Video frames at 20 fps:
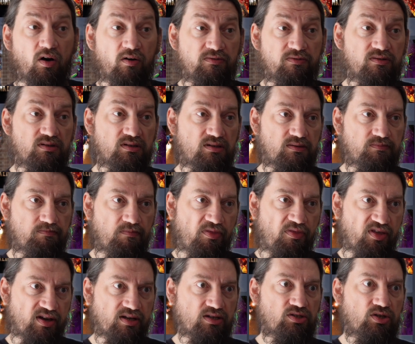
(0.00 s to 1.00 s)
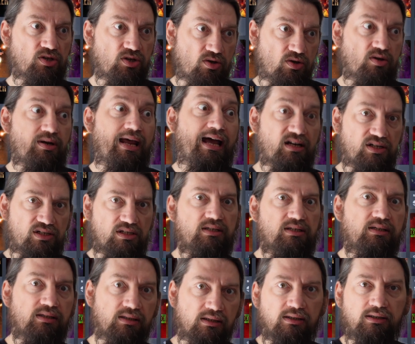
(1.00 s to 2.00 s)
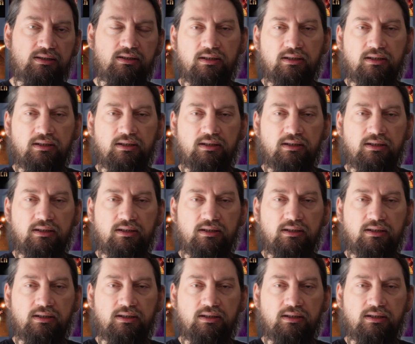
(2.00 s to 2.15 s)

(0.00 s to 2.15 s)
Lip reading: offers things that you can actually